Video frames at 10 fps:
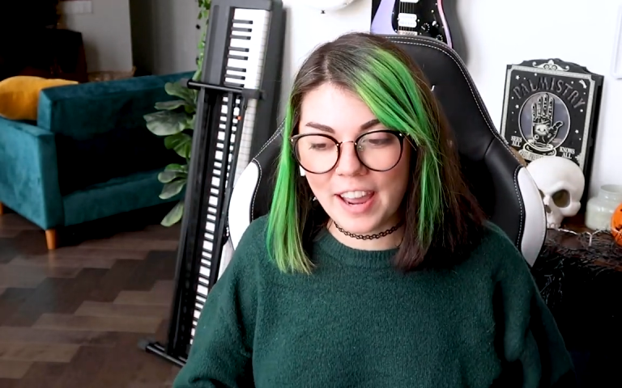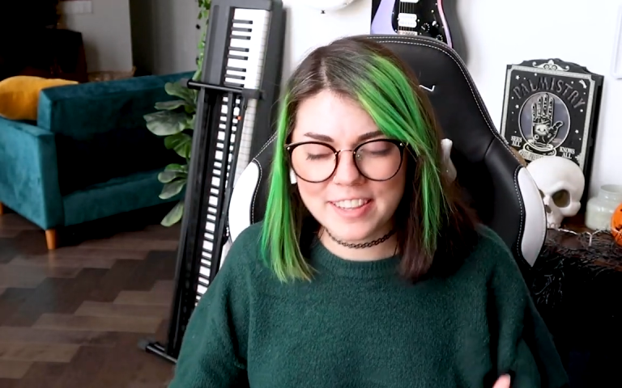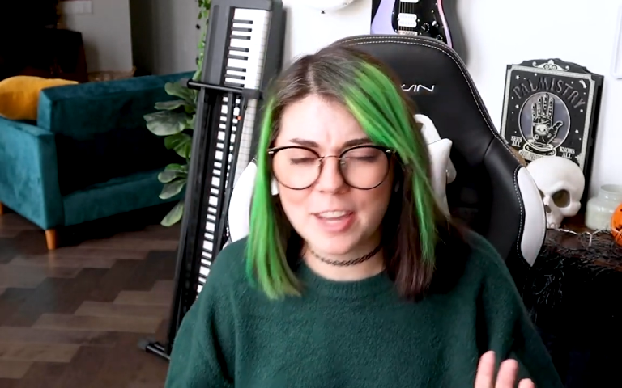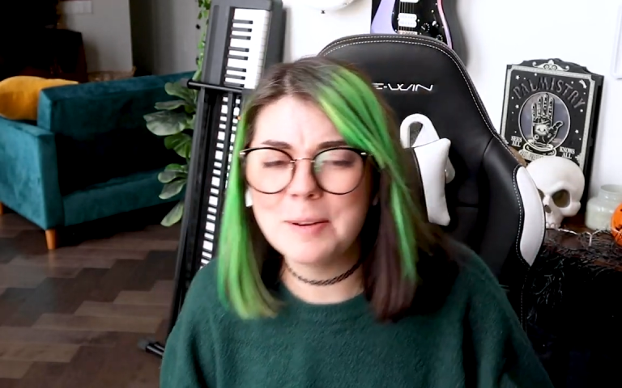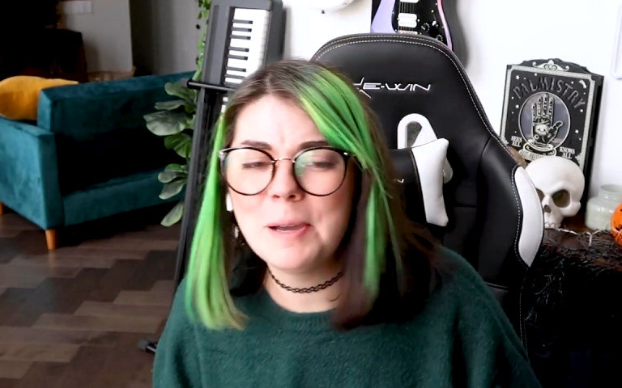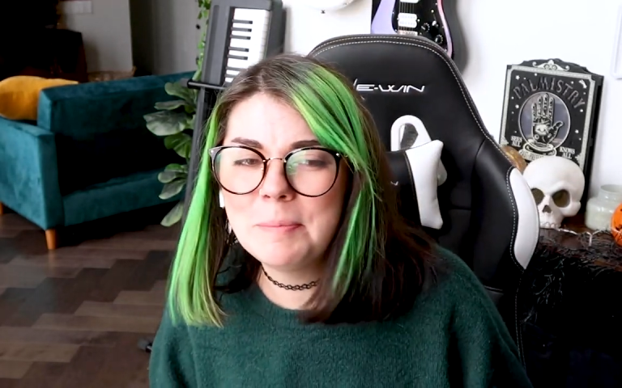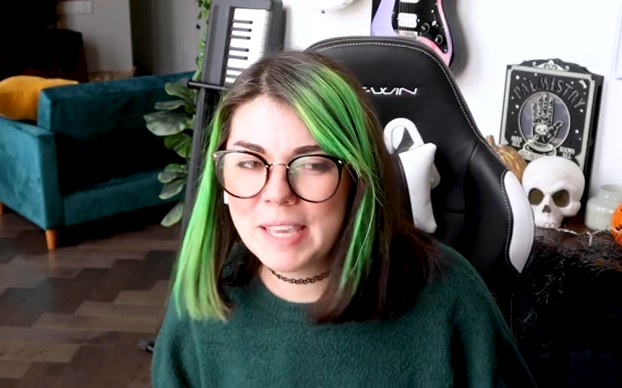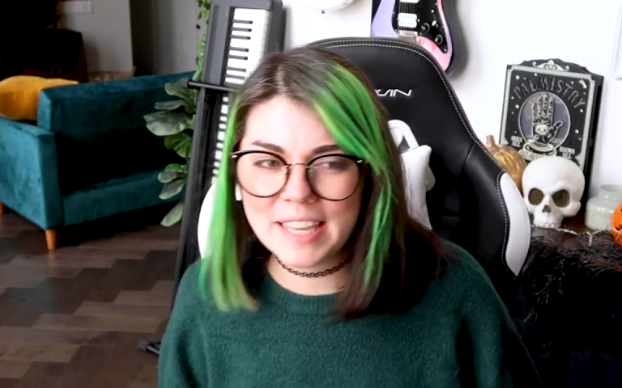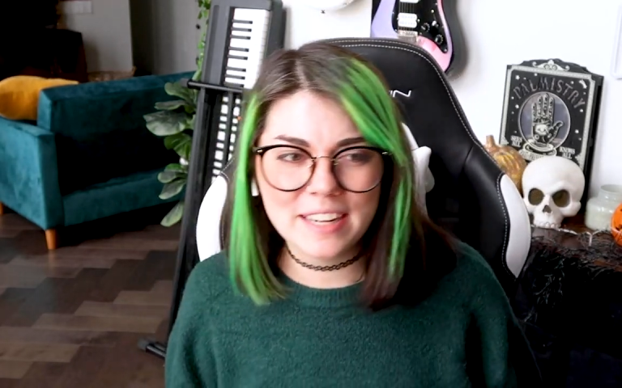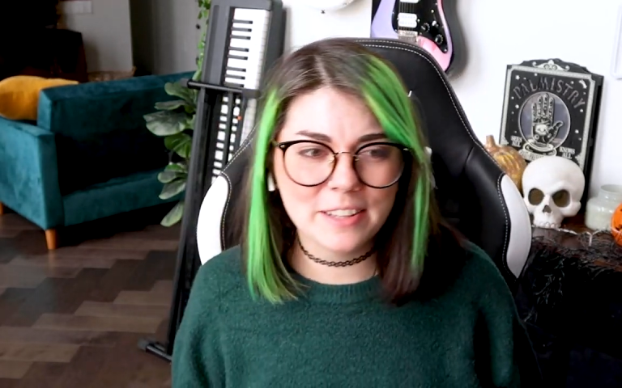I thought about
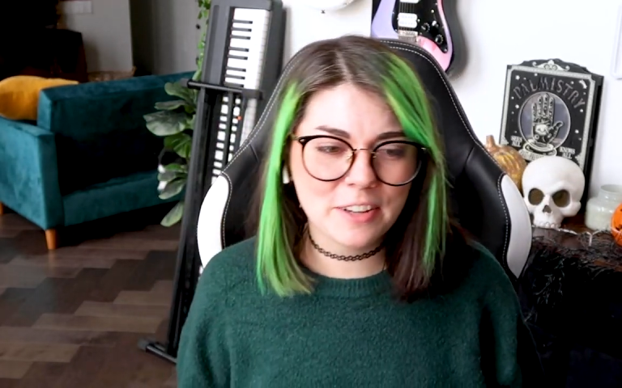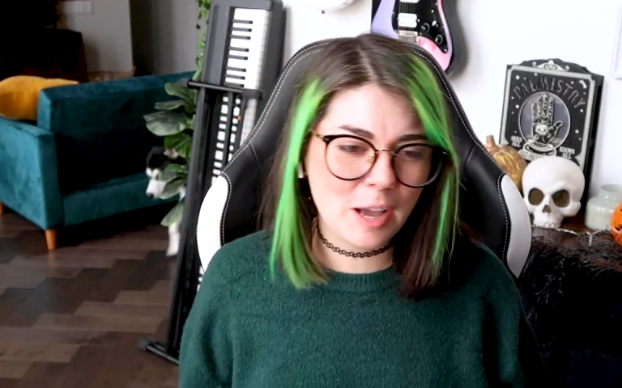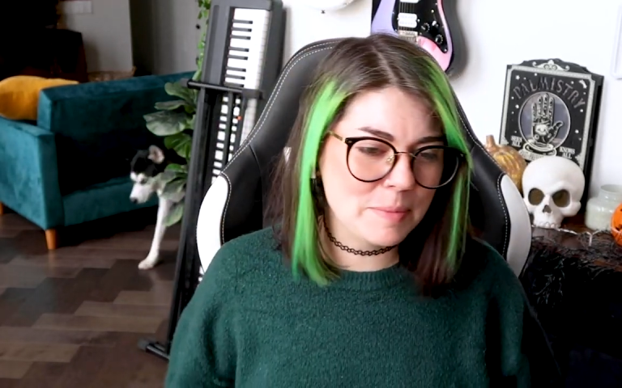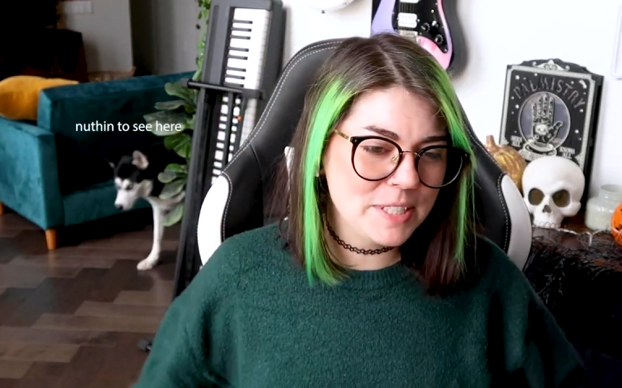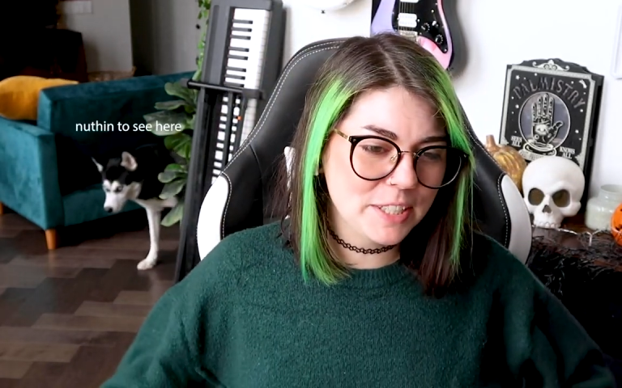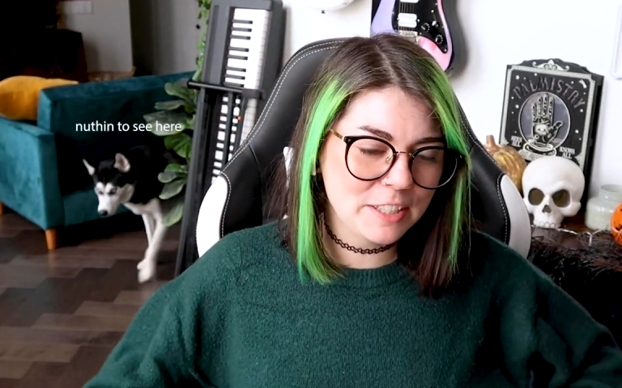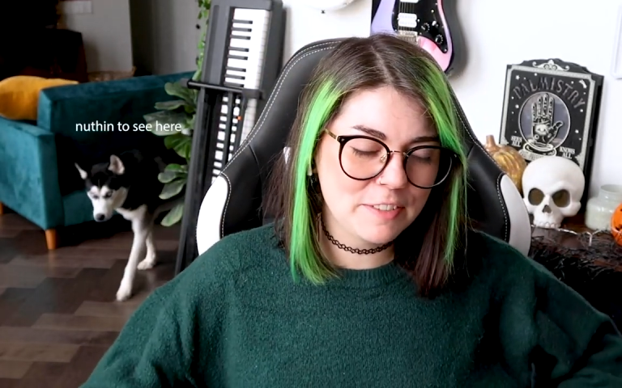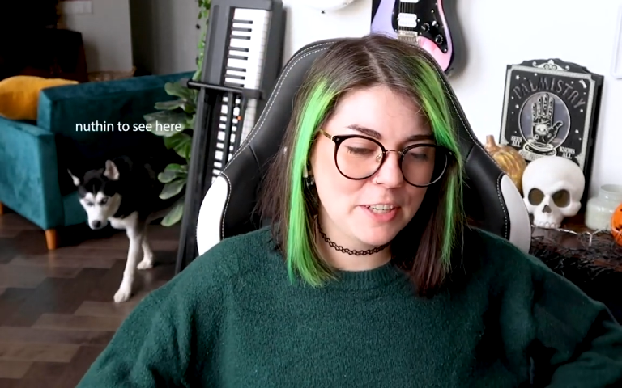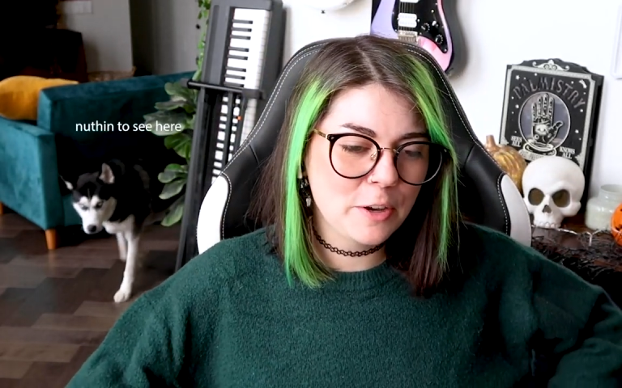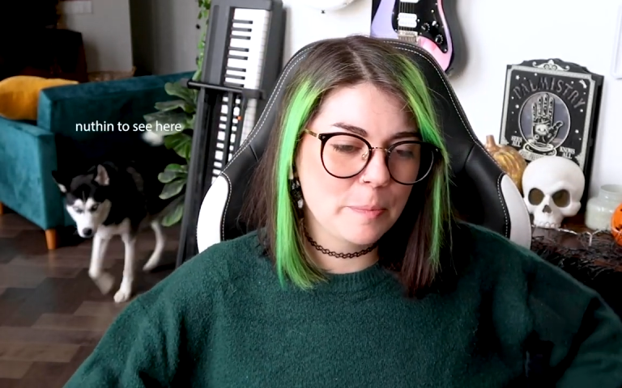making another commentary
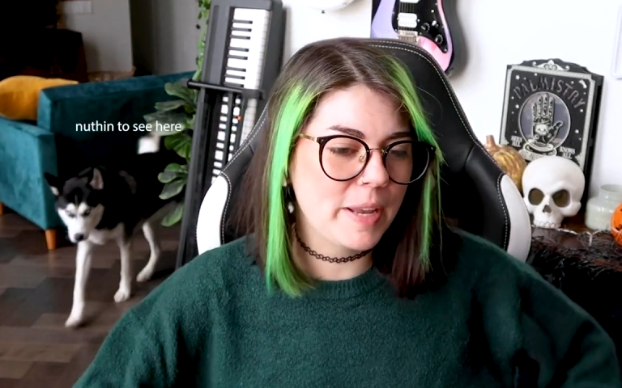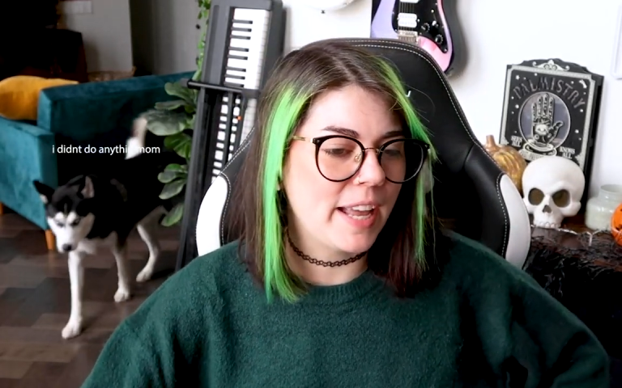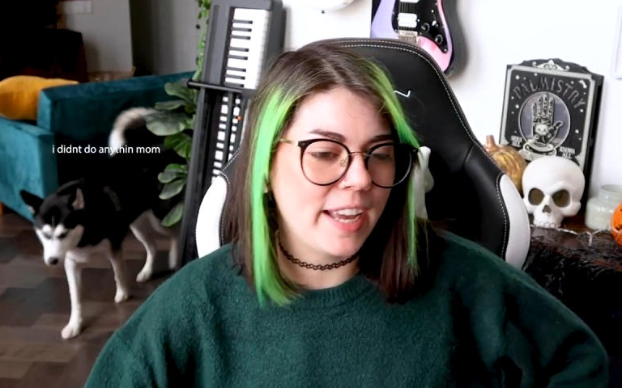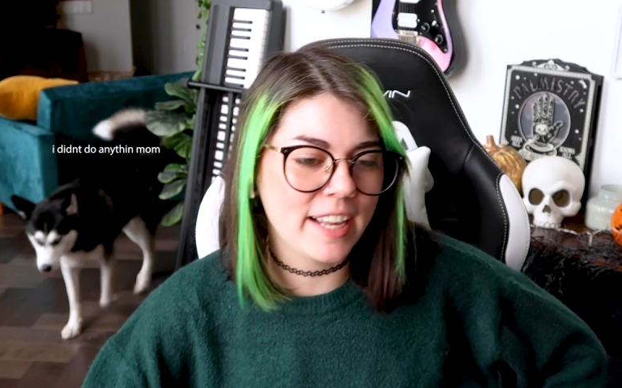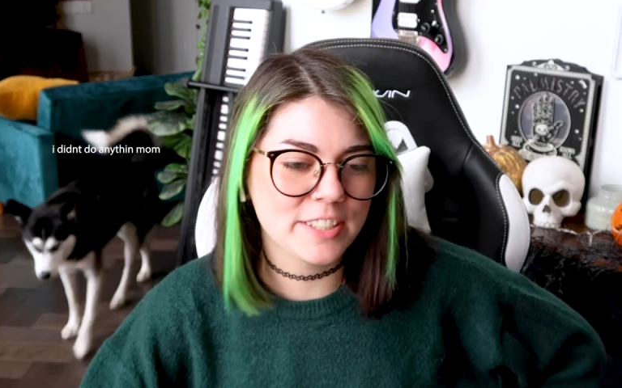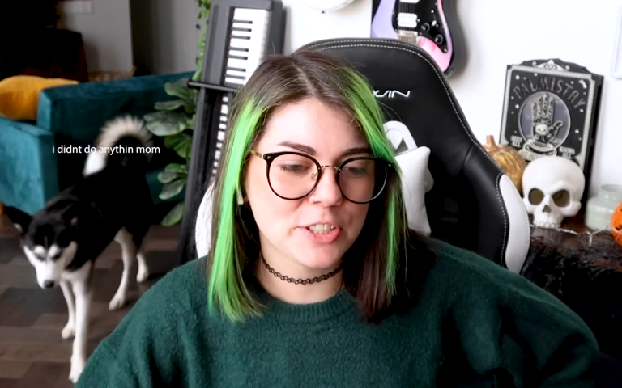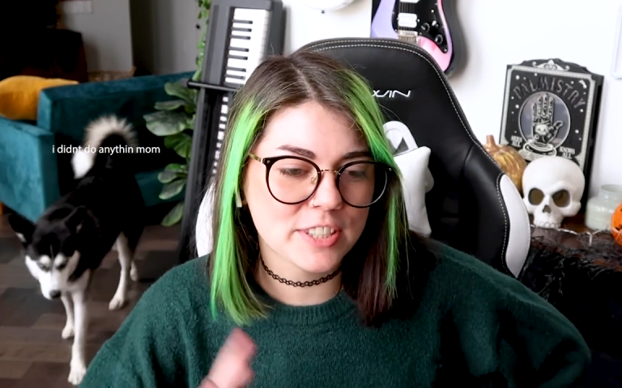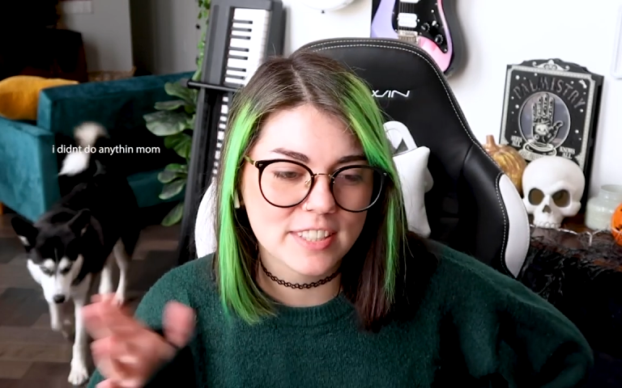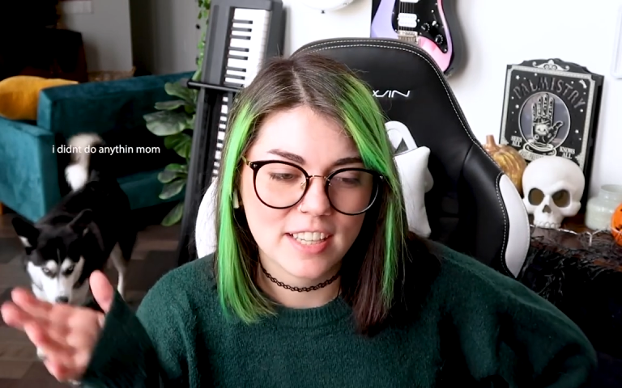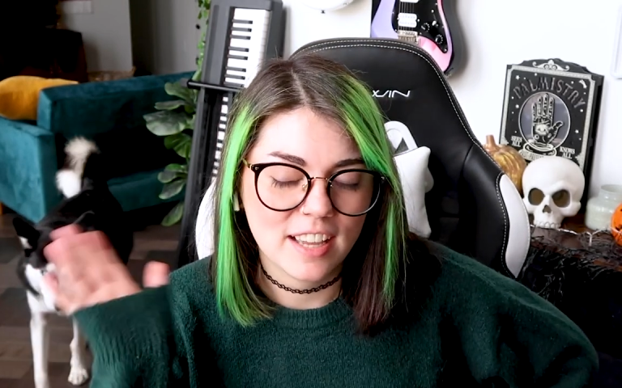video, but I just,